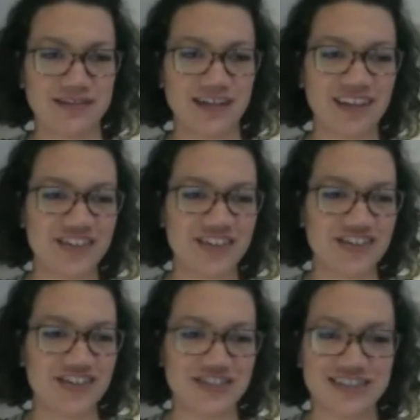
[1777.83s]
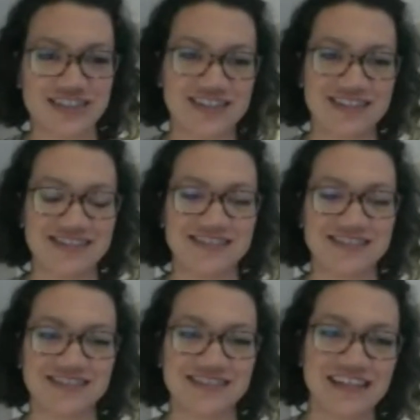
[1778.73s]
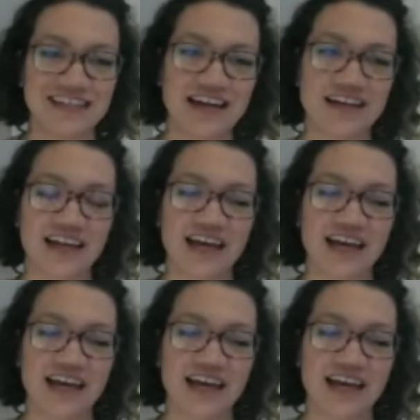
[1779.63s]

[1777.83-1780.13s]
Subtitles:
colors, and yeah,